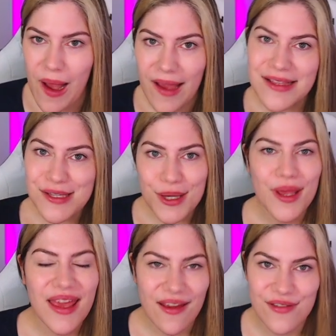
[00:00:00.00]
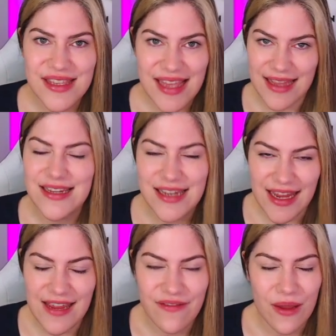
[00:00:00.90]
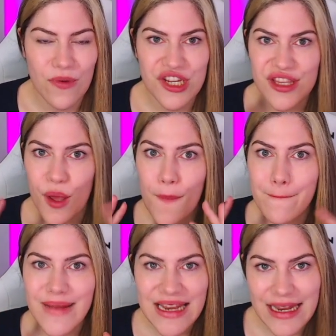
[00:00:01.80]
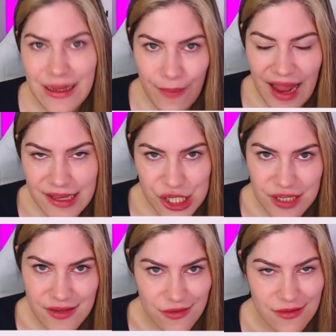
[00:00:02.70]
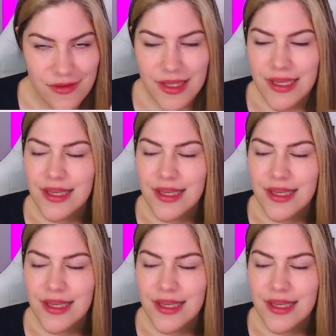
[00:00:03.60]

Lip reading: I took it on Saturday evening, which is completely bat-shizzle.